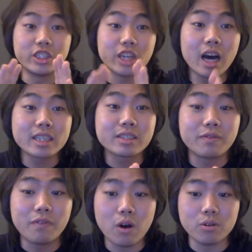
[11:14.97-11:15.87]

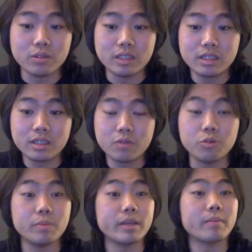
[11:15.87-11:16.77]
just phones
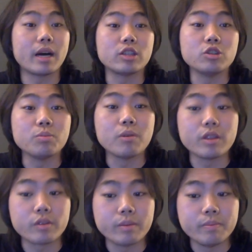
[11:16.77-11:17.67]
would be about
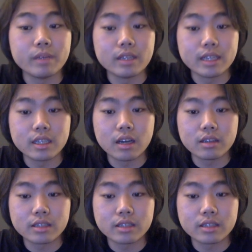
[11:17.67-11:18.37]
$2.3 billion.